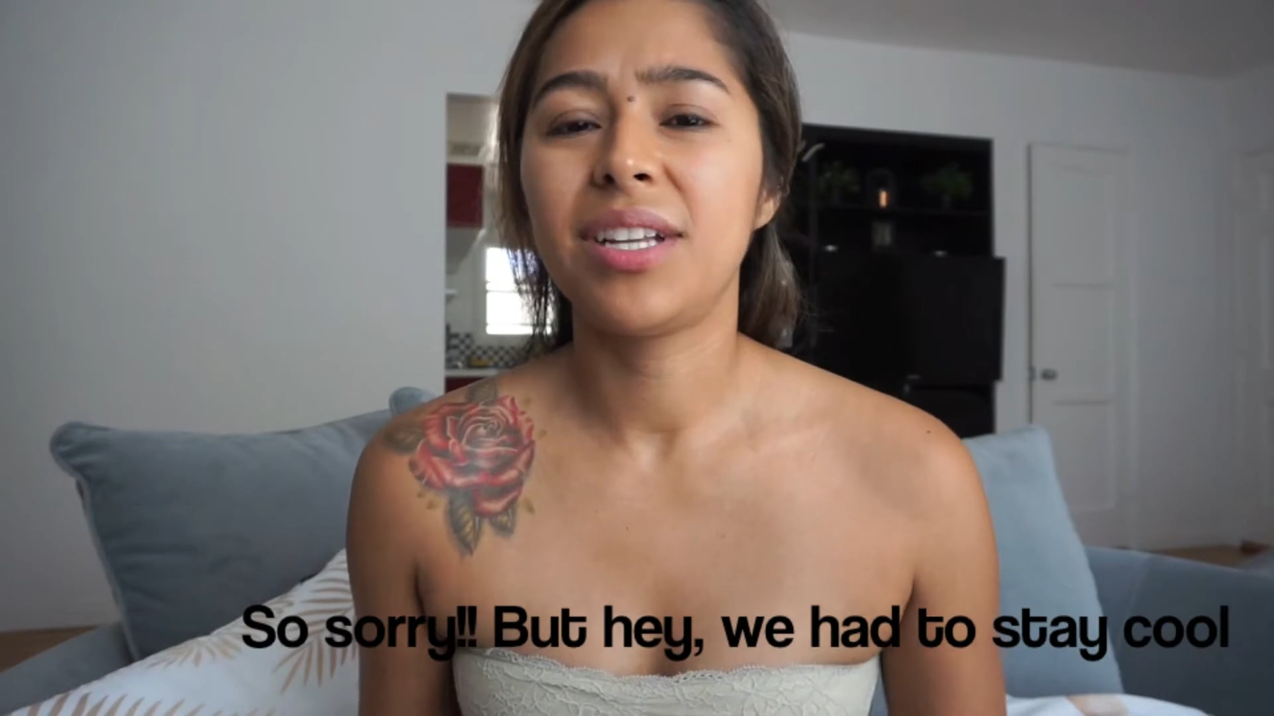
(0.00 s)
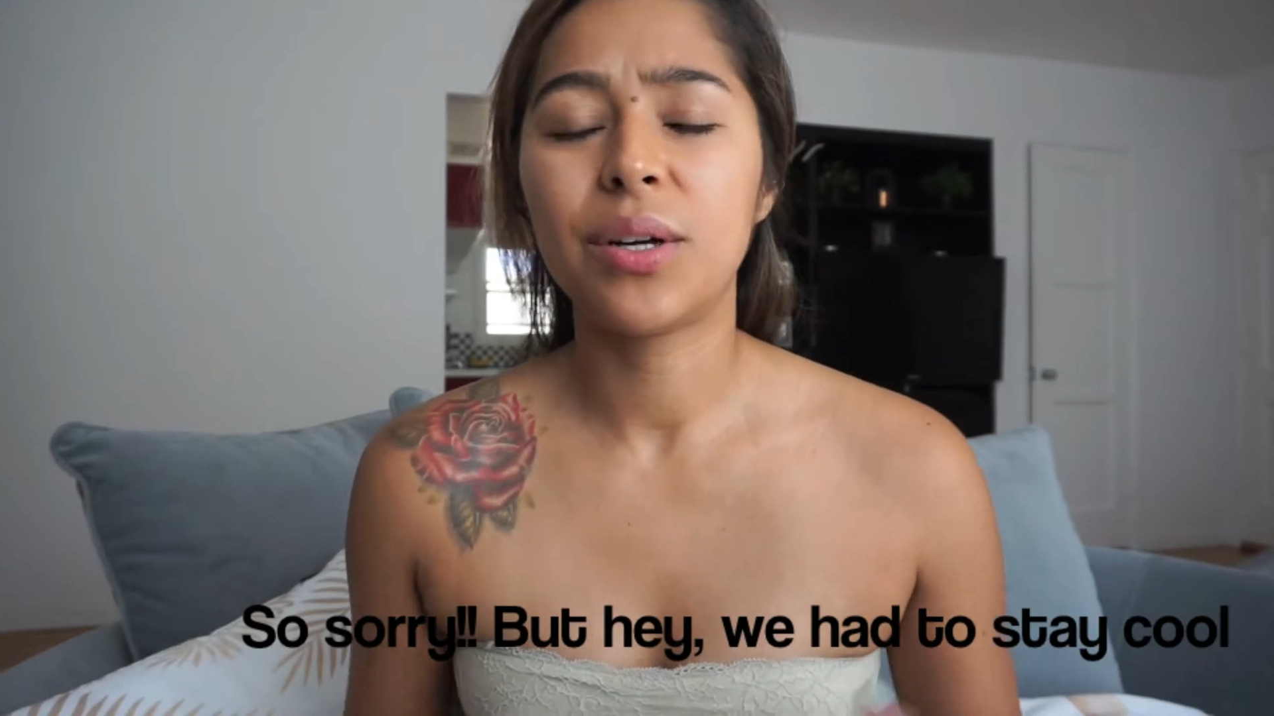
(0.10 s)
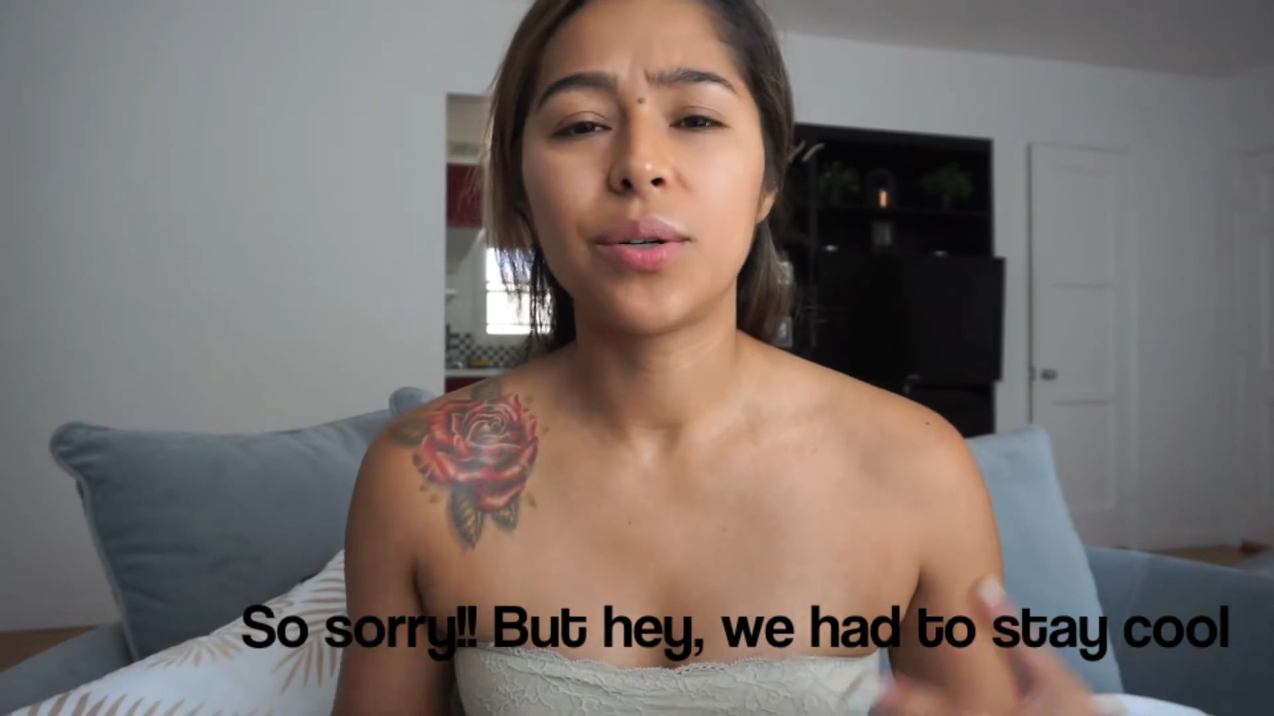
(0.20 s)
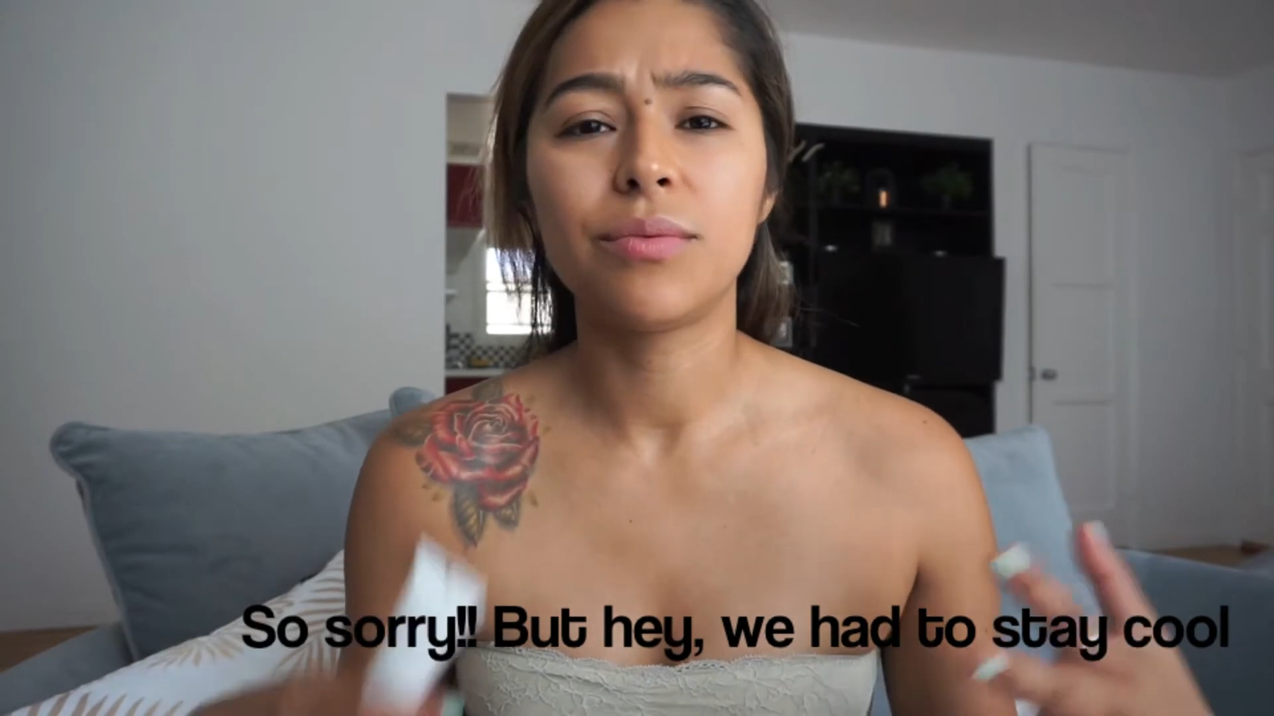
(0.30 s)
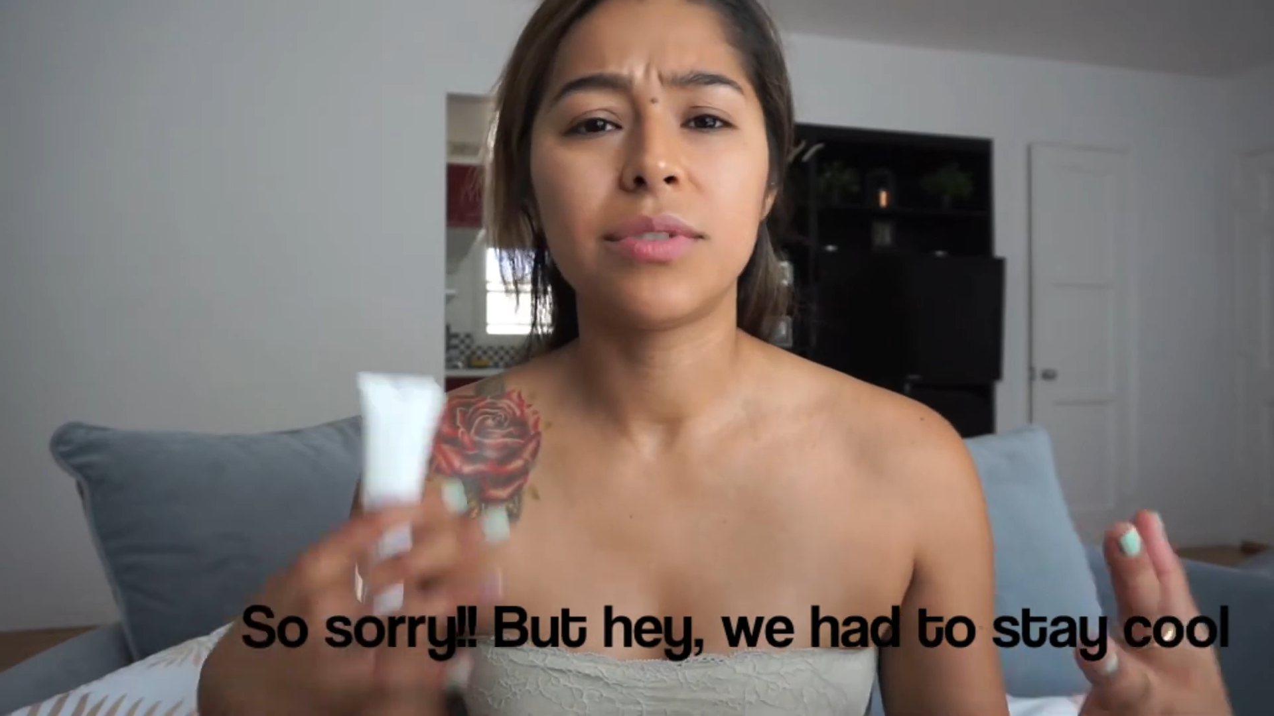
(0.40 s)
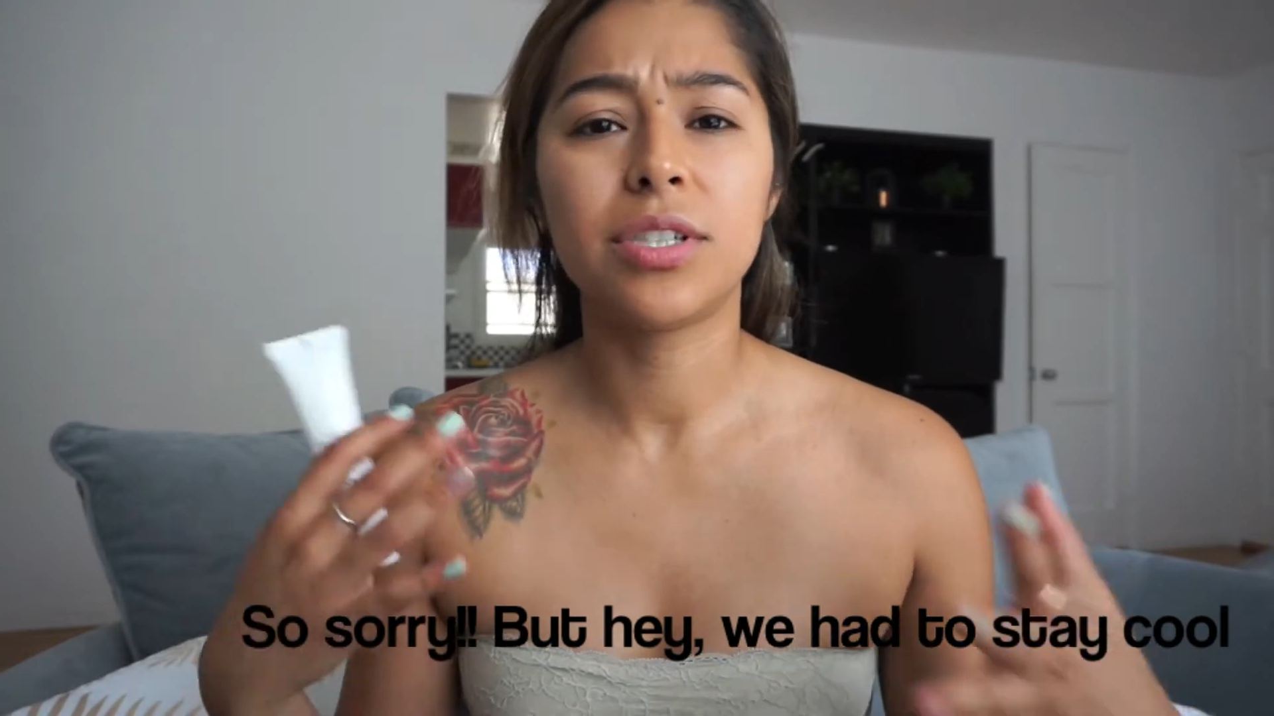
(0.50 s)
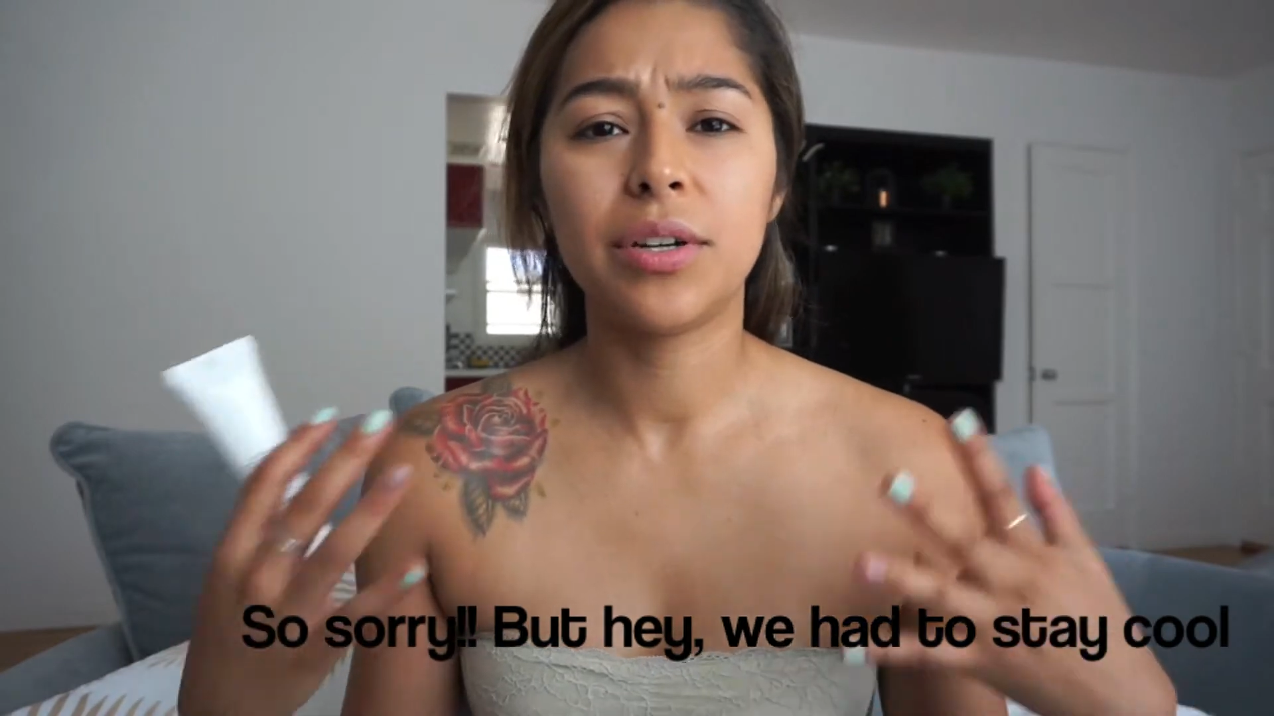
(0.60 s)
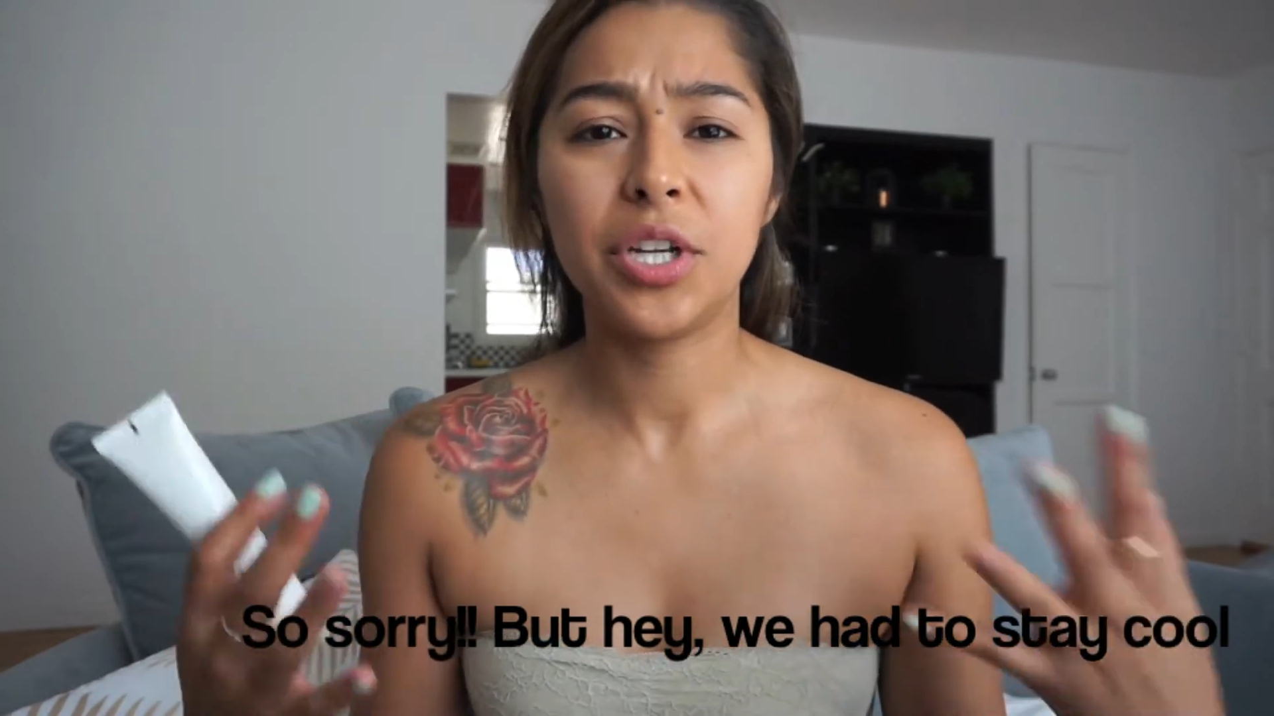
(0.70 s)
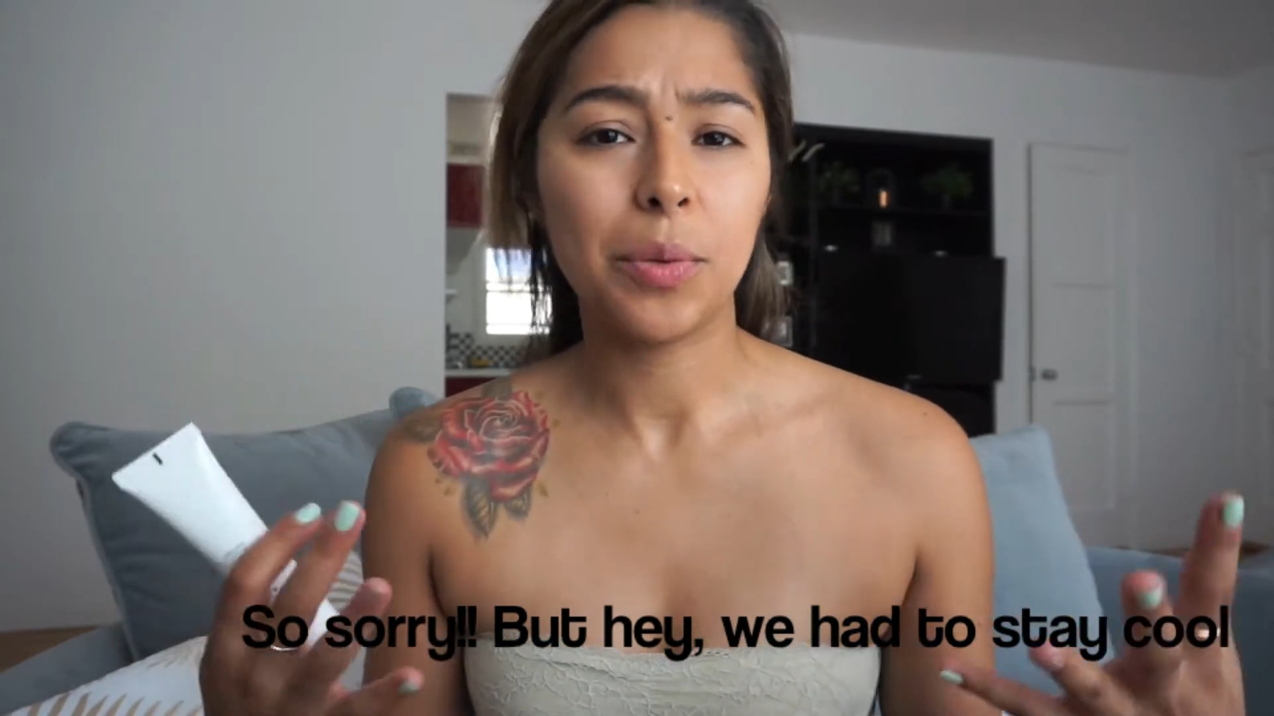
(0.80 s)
you know, during